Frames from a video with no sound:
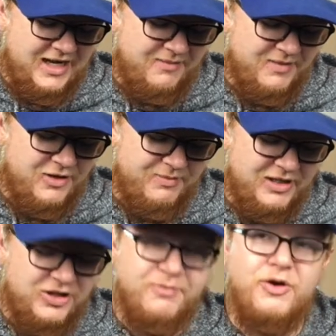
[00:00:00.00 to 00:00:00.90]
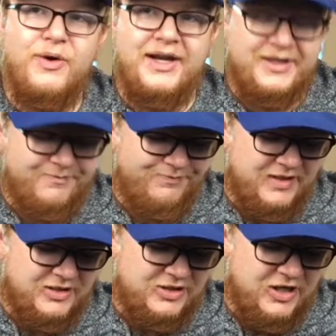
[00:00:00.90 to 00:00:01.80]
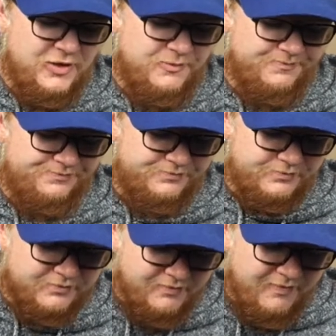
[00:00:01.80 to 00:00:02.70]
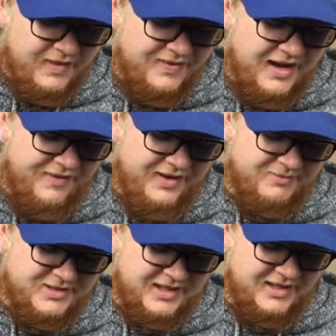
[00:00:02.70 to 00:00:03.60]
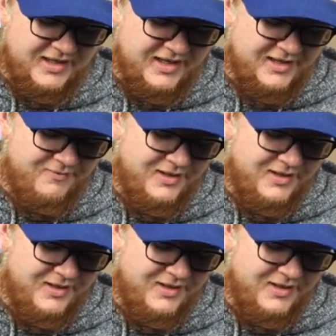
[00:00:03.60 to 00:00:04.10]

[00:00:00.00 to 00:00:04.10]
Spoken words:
it'll be super quick. And so now that I'm signed in